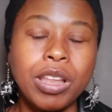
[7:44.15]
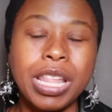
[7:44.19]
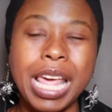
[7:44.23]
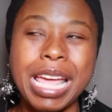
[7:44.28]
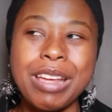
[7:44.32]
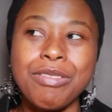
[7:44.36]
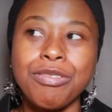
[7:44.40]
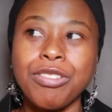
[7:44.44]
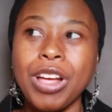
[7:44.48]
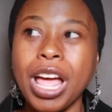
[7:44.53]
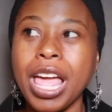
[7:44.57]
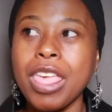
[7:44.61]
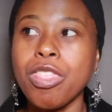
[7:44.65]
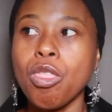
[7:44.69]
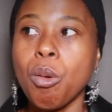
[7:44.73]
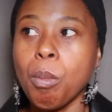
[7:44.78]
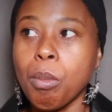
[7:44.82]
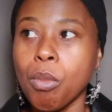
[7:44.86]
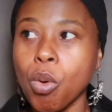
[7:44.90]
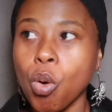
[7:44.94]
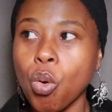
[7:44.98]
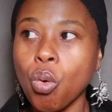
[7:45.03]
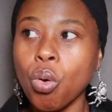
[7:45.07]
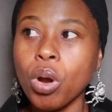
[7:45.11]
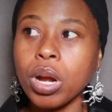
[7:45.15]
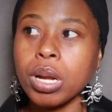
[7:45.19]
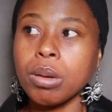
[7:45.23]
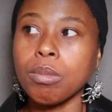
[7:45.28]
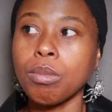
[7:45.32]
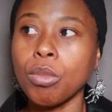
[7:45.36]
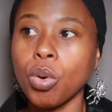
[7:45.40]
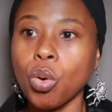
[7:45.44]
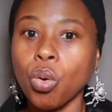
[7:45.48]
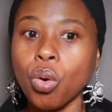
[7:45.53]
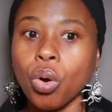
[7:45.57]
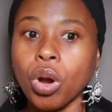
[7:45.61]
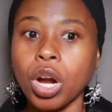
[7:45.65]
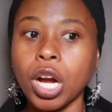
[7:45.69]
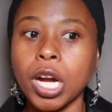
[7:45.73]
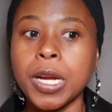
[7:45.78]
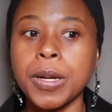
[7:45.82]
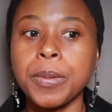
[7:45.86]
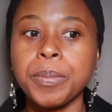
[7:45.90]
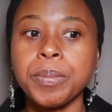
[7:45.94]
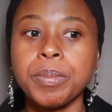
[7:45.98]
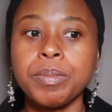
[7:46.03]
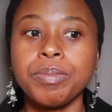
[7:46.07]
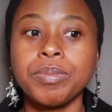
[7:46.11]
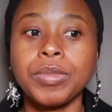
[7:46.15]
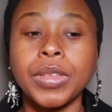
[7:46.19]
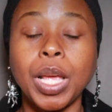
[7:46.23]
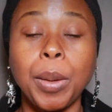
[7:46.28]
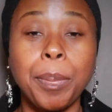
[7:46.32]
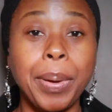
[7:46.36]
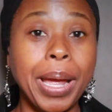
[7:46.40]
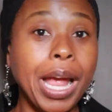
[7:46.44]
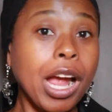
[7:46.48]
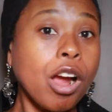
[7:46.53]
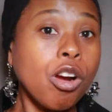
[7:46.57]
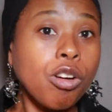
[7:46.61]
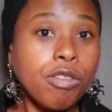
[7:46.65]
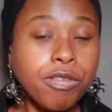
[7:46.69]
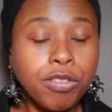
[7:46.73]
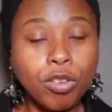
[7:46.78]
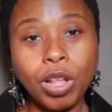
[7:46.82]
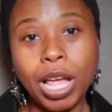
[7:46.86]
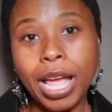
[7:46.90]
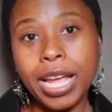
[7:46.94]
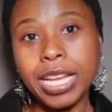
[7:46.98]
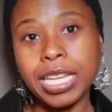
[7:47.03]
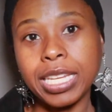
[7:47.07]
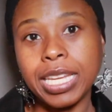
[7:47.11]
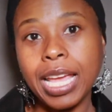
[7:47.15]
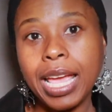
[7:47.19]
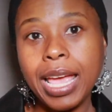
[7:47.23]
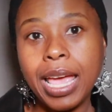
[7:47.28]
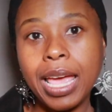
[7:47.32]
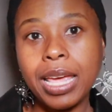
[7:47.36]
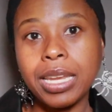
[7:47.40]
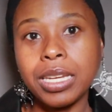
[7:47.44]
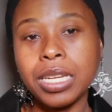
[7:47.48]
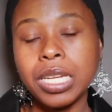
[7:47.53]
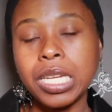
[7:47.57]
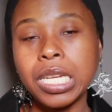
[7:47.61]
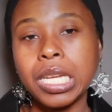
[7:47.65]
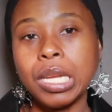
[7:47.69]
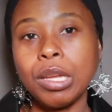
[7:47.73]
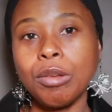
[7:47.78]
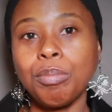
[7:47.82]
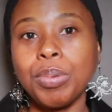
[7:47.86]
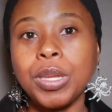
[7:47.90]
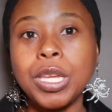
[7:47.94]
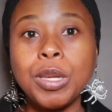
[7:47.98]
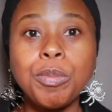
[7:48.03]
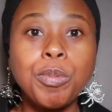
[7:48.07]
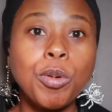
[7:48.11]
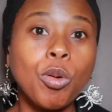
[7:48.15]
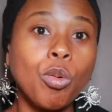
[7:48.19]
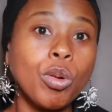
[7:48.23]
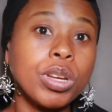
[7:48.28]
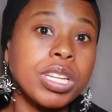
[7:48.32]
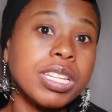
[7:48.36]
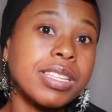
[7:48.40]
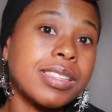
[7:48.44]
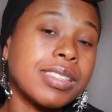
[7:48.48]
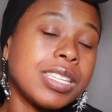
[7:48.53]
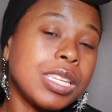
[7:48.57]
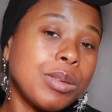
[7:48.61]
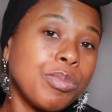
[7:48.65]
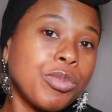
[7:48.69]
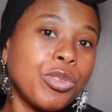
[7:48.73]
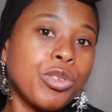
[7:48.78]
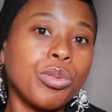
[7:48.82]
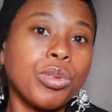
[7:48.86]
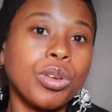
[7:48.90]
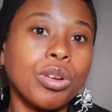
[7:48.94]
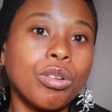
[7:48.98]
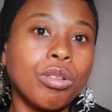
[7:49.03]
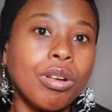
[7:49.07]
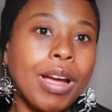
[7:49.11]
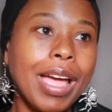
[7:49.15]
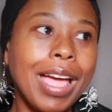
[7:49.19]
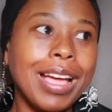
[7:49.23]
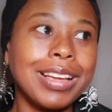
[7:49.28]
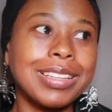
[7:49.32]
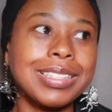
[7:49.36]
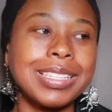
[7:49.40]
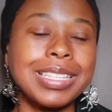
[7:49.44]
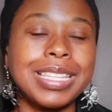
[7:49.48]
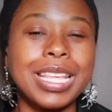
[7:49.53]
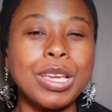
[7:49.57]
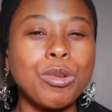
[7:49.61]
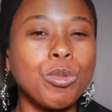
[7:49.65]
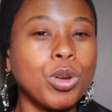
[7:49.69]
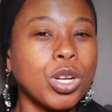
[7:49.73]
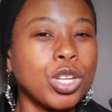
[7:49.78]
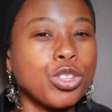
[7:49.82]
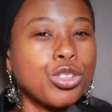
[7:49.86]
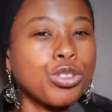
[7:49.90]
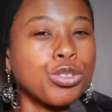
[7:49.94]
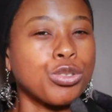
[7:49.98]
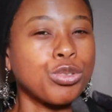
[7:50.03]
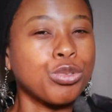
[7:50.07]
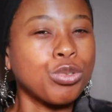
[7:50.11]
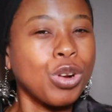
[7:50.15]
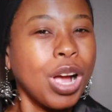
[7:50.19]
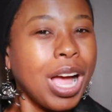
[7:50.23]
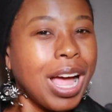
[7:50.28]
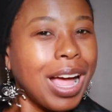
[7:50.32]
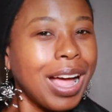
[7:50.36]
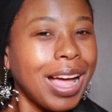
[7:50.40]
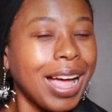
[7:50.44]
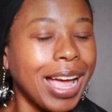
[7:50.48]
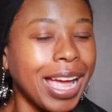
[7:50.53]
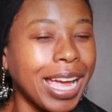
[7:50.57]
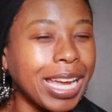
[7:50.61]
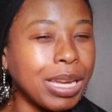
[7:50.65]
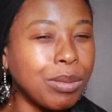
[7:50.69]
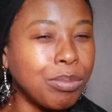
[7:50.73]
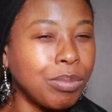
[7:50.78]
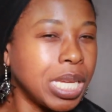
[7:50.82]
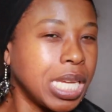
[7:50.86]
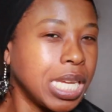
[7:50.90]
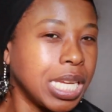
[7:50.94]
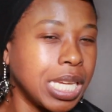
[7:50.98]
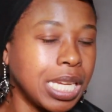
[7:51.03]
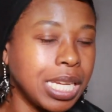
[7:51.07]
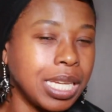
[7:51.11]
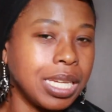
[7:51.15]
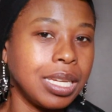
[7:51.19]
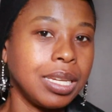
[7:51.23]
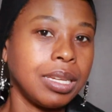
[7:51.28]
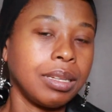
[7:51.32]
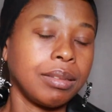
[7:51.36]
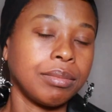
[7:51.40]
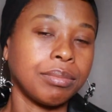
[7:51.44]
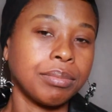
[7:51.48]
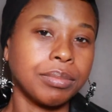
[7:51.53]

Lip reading: And I find the more and more powerful I get, people want to seep through the cracks and they want to try me.